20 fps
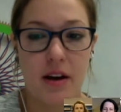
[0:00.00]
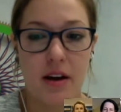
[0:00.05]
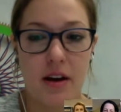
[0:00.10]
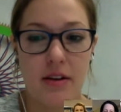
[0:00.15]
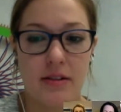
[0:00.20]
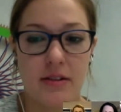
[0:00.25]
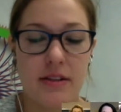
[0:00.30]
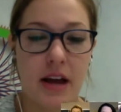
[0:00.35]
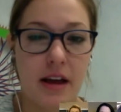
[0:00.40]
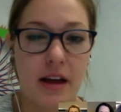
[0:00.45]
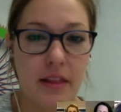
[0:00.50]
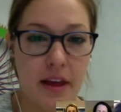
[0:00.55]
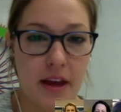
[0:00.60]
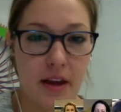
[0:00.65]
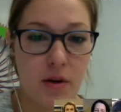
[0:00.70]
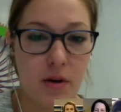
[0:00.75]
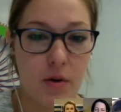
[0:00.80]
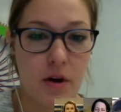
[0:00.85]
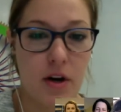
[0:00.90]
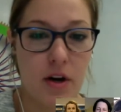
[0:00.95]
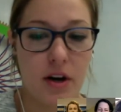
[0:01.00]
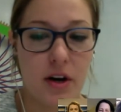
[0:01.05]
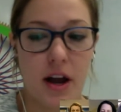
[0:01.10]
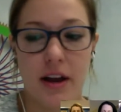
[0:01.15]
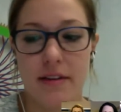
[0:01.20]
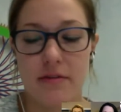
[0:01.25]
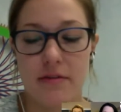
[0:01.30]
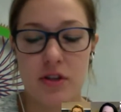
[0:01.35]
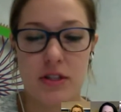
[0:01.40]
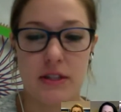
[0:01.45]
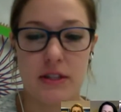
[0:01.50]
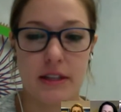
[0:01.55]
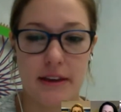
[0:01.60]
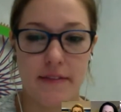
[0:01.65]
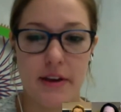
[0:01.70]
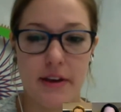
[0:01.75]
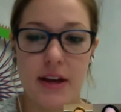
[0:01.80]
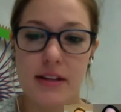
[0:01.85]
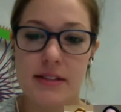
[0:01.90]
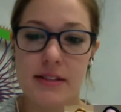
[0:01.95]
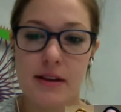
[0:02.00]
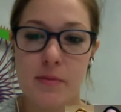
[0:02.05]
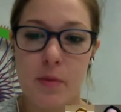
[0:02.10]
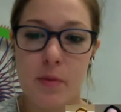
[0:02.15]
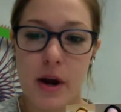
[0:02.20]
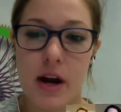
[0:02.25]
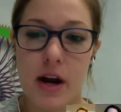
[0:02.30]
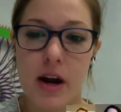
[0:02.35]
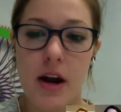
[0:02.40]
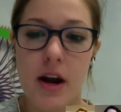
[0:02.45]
telling or kind of just leaving it somewhere.